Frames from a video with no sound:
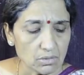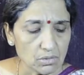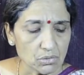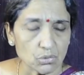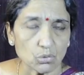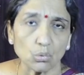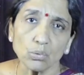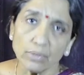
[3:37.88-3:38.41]

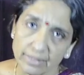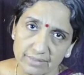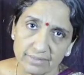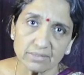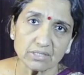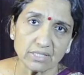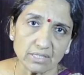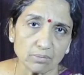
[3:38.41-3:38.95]
So it is
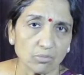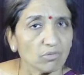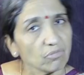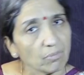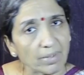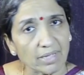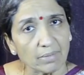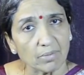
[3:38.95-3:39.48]
a janyam of
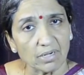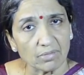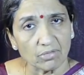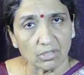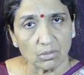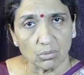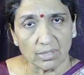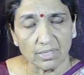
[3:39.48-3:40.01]

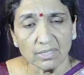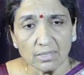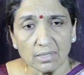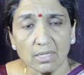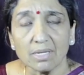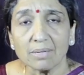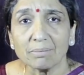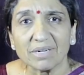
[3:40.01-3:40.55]
maayamaaLava gowLa.
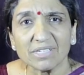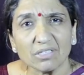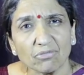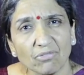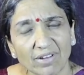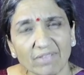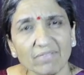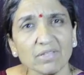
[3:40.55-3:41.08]
But the
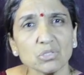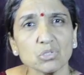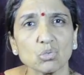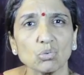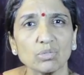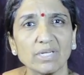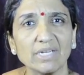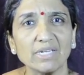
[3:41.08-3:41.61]
flavor is
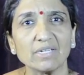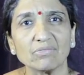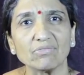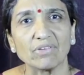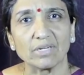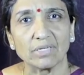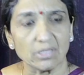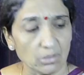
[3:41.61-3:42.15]
totally
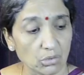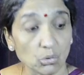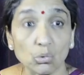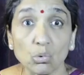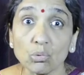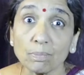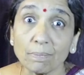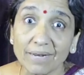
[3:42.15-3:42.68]
different. You
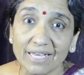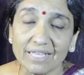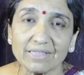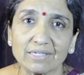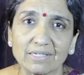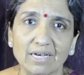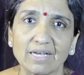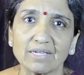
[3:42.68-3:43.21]
don't play
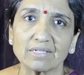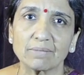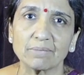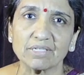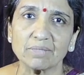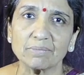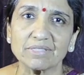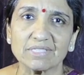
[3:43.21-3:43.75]
the ga
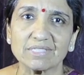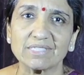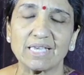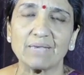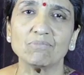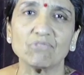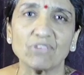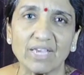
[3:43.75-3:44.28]
gamakam in the
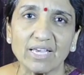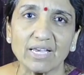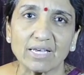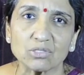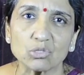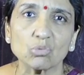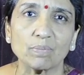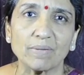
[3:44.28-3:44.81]
same way
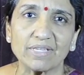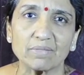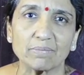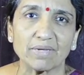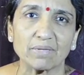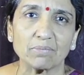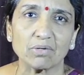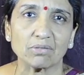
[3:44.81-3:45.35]
as you play the
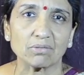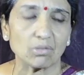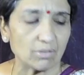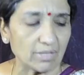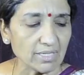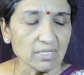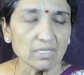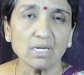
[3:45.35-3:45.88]
maayamaaLava
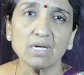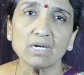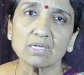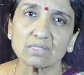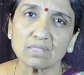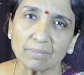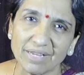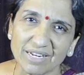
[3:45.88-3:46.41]
gowLa.
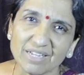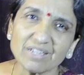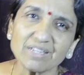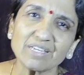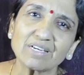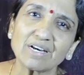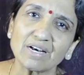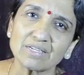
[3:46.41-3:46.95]
The
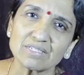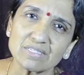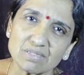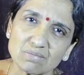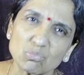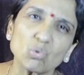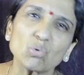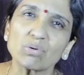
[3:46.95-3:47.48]
Malahari ga
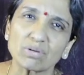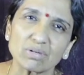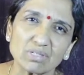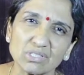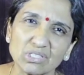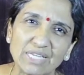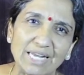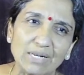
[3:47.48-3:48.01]
is more
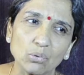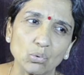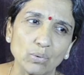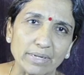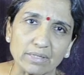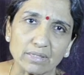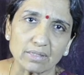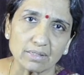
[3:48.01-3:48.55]
shallow
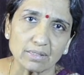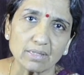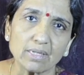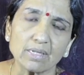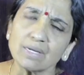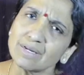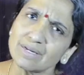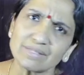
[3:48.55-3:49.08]
and
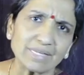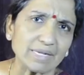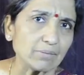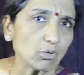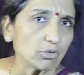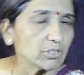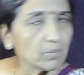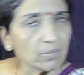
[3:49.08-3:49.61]
it can
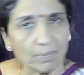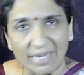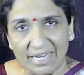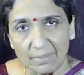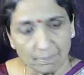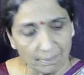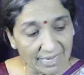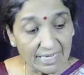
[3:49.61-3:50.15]
also be
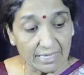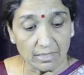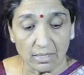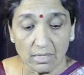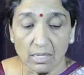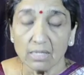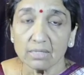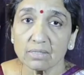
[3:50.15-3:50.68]
played plain.
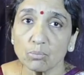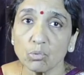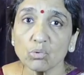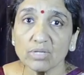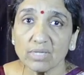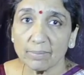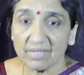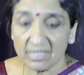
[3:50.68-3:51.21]
The
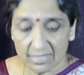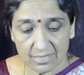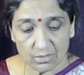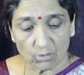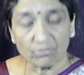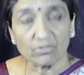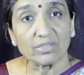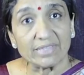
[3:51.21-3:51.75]
more gamakas
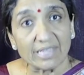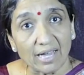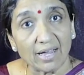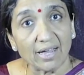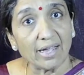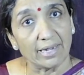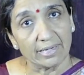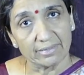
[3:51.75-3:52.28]
are for
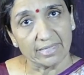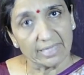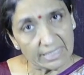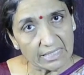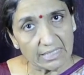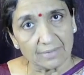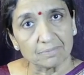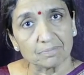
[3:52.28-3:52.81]
da and the ri.